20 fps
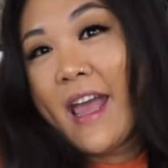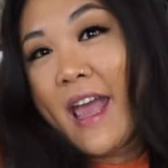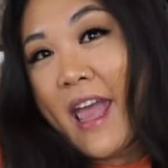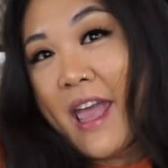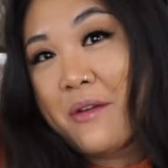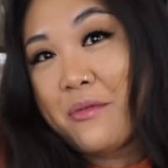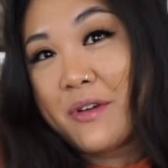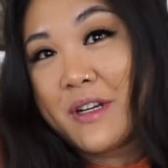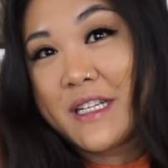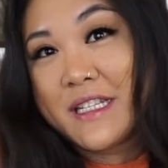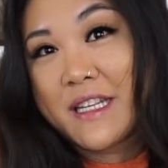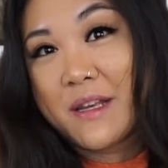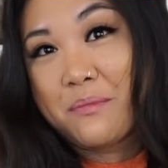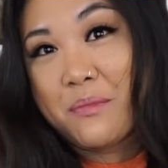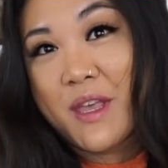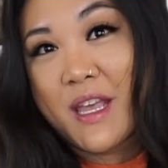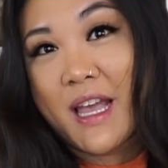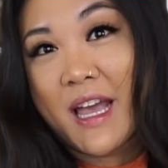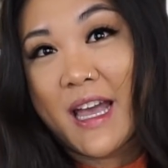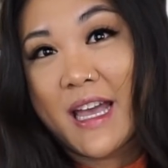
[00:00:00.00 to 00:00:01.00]
Hey, what is
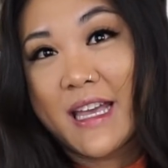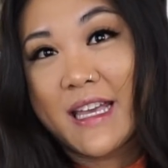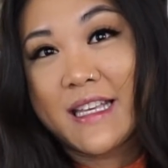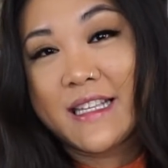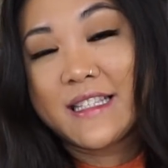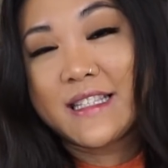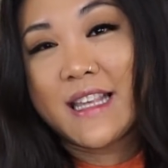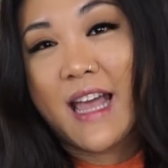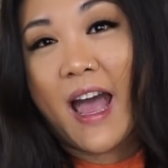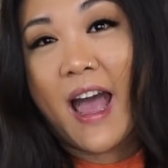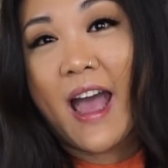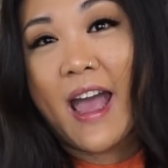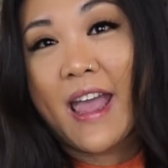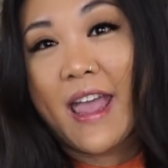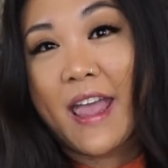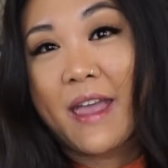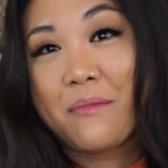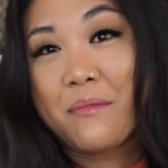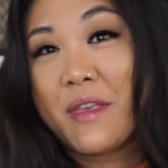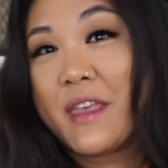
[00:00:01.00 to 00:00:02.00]
up, you guys? I
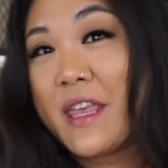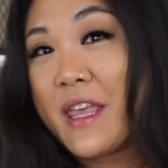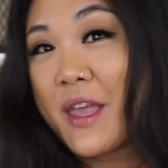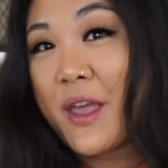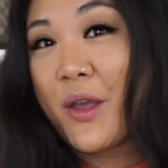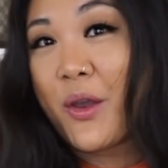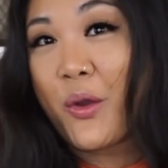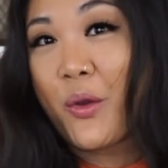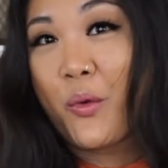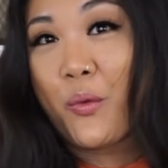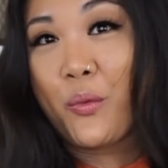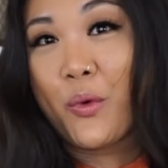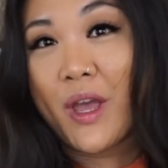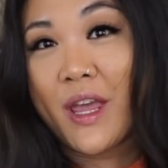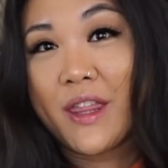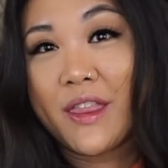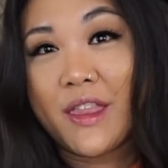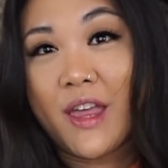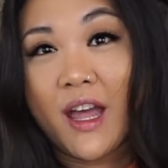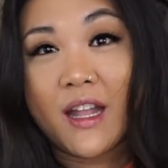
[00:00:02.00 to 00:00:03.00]
am here
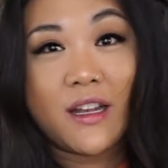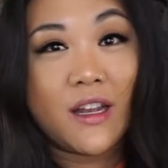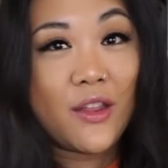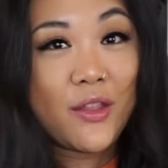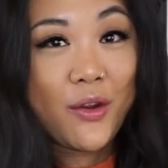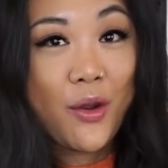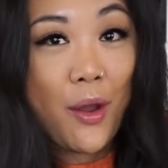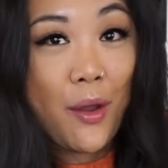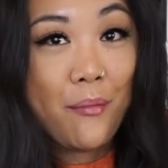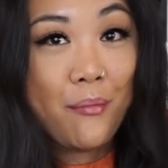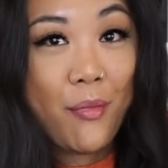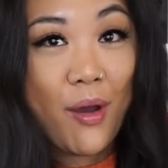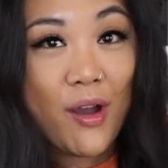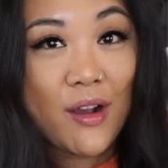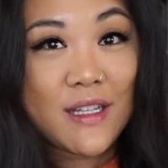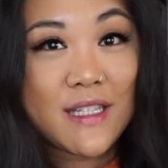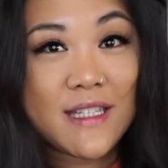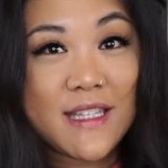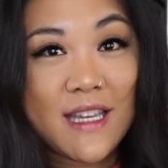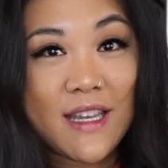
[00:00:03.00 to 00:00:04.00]
with another
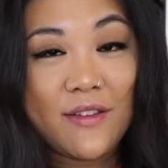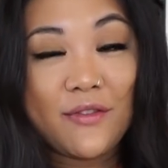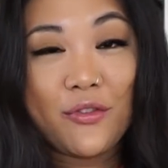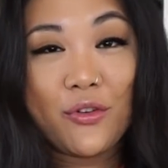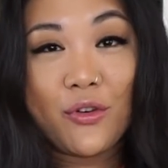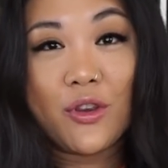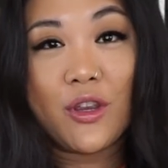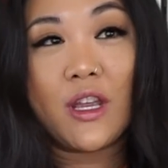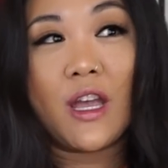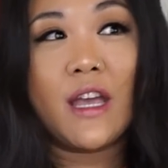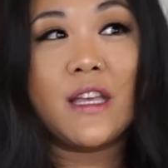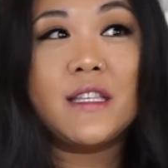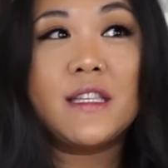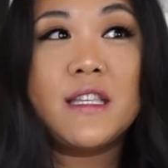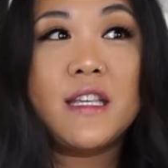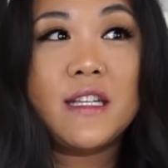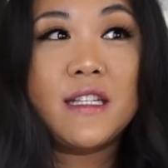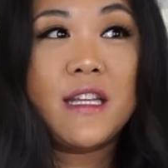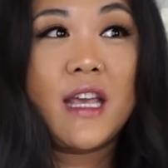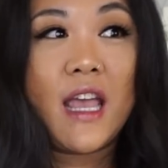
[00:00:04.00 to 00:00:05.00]
unboxing for you guys
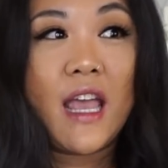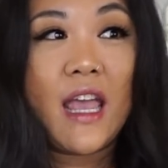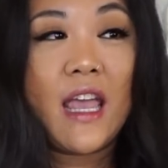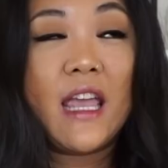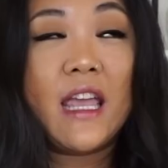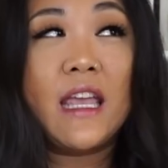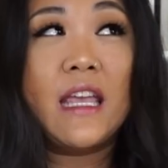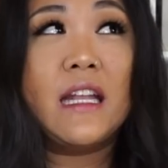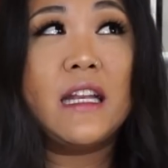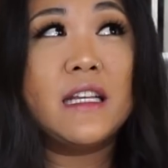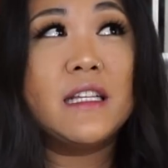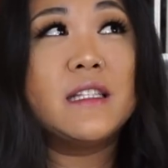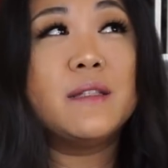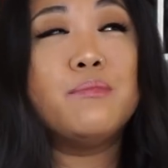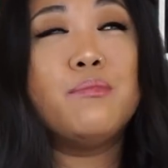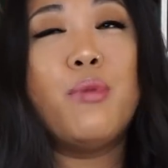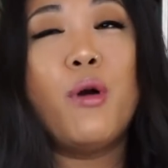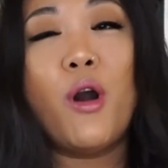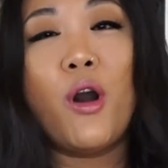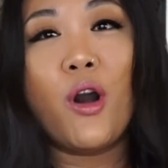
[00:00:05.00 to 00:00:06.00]
today. It is
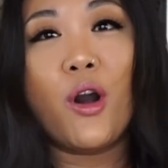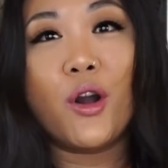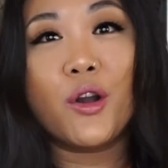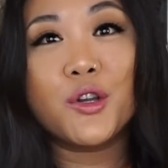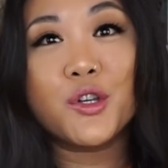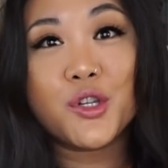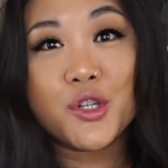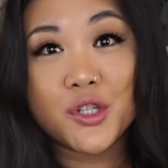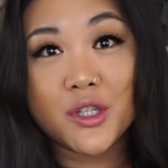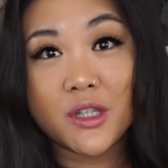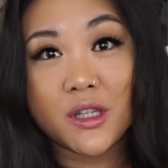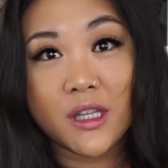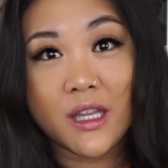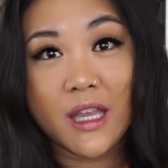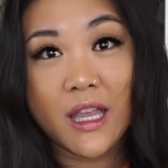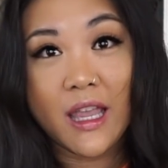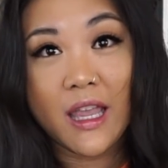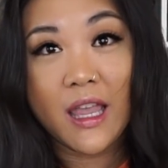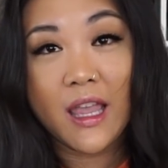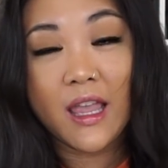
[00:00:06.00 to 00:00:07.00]

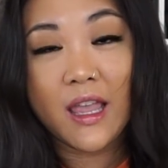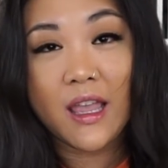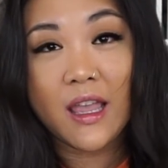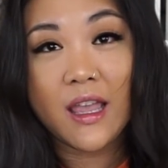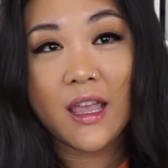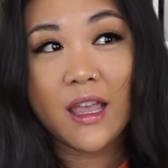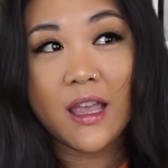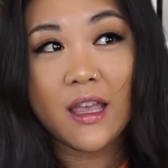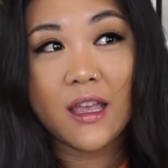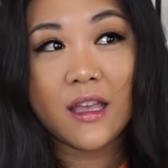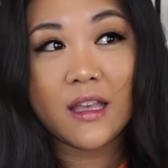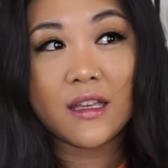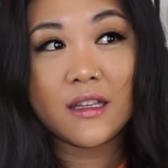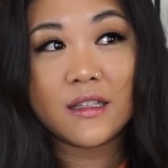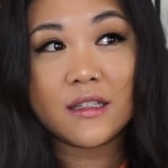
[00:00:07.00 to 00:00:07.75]
partially